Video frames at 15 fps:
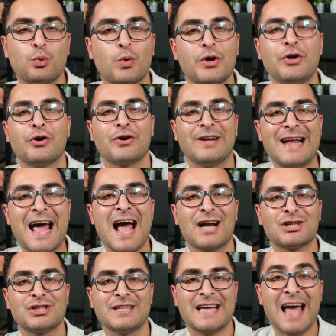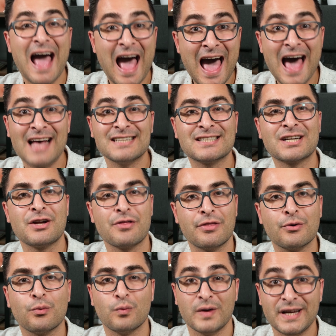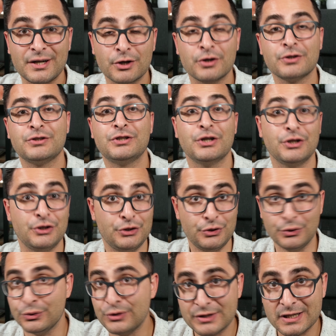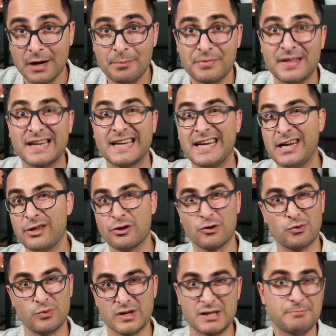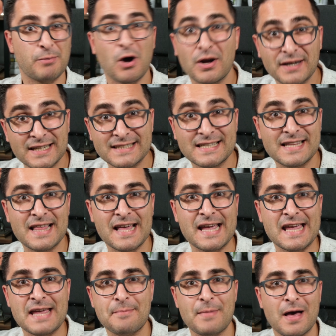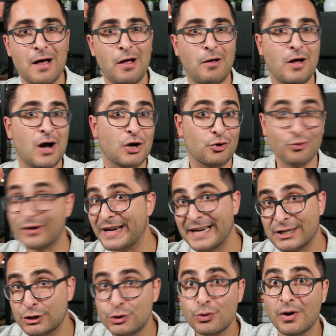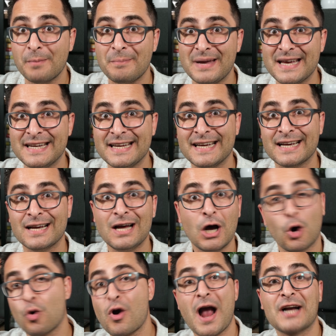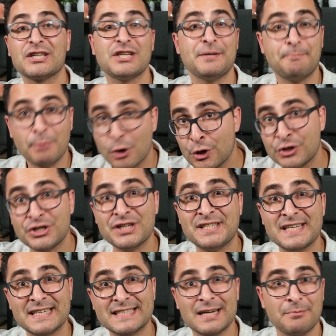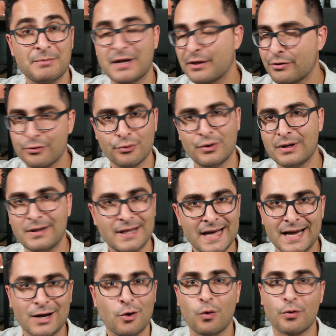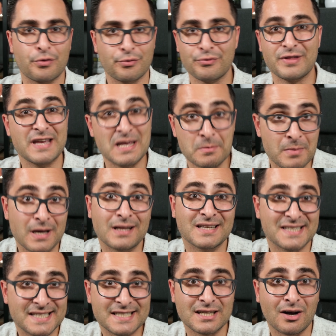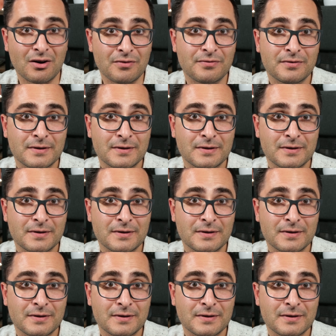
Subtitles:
where you're going to actually ask the reader to do something, either responding to the email, agreeing to a meeting, or actually purchasing something through a link or through the email itself.